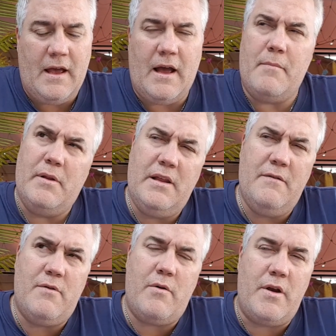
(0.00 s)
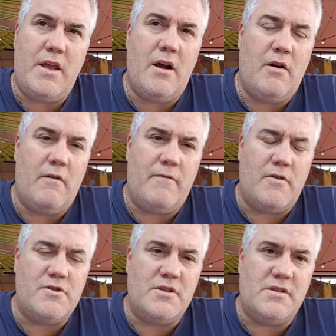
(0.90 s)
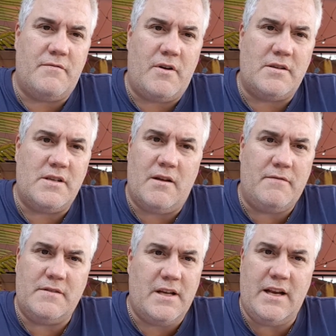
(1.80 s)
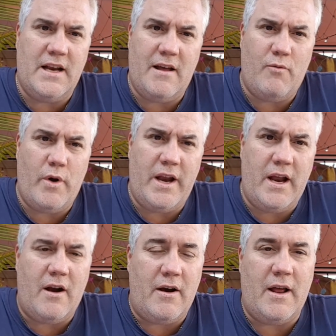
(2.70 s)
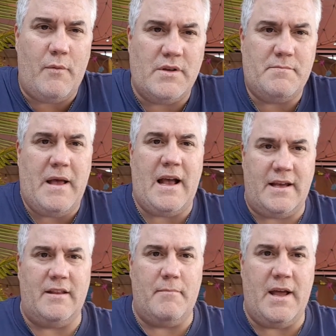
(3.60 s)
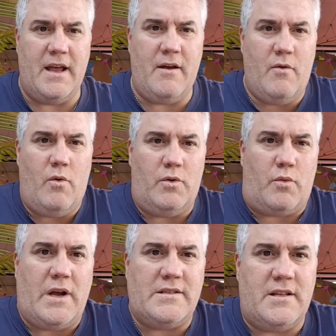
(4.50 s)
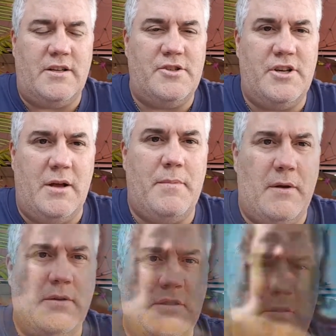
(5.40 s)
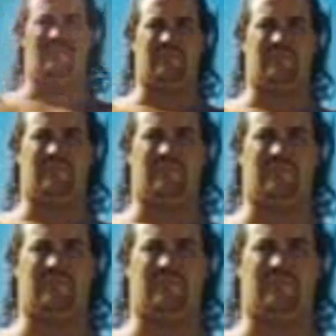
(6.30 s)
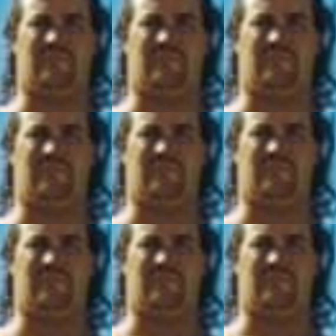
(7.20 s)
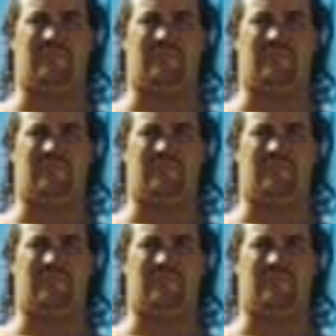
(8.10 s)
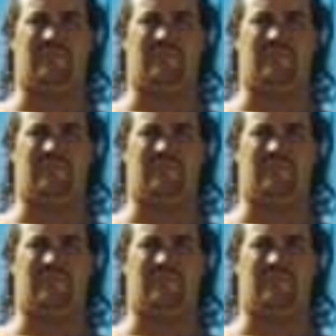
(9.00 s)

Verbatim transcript: I believe we were younger versions of ourselves because I didn't have white hair and I was back in my old wrestling shape. I was in really good shape in this picture or in this scene.